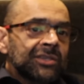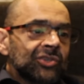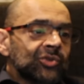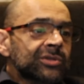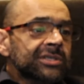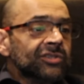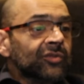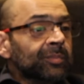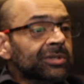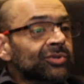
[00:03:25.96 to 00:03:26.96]
Uses
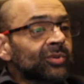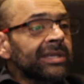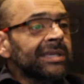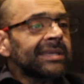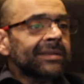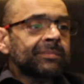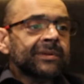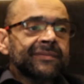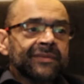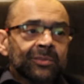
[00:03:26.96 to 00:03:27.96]
of patchouli in
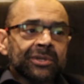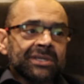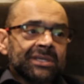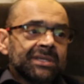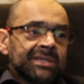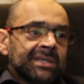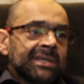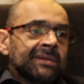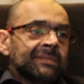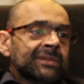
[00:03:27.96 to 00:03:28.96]
perfumery.
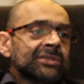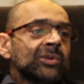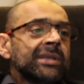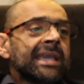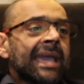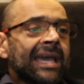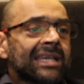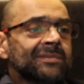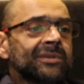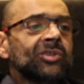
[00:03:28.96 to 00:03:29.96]
Patchouli
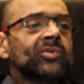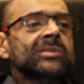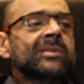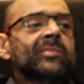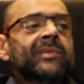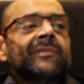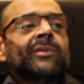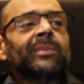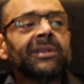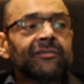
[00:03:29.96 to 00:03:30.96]
has been used in
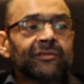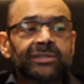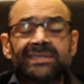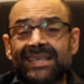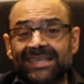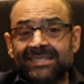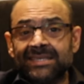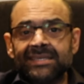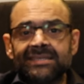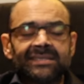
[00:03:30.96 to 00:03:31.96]
perfumery for
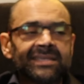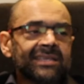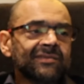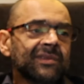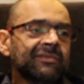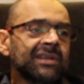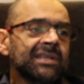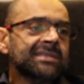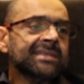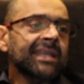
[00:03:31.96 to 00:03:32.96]
centuries, as we've
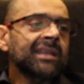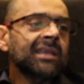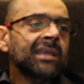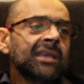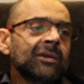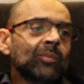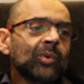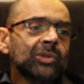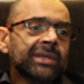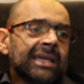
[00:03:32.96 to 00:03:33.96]
earlier said,
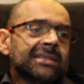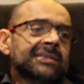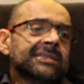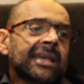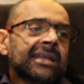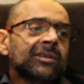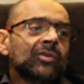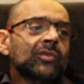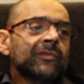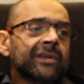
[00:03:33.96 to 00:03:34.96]
both as a
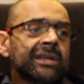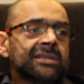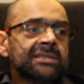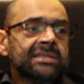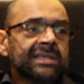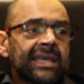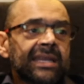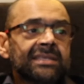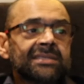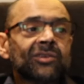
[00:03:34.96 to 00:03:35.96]
standalone fragrance and
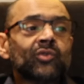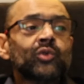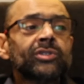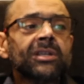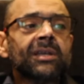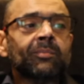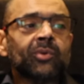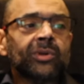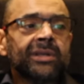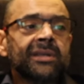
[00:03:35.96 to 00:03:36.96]
as a crucial
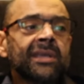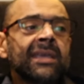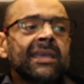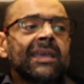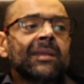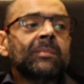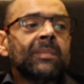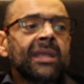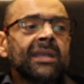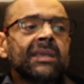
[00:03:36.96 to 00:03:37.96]
component in
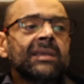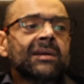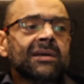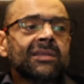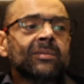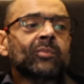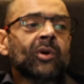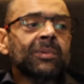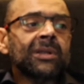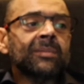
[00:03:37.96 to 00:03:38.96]
many other
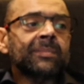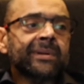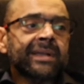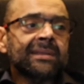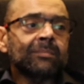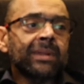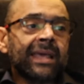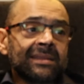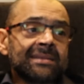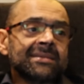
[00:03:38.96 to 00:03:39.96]
popular
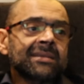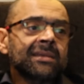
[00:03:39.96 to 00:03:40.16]
blends.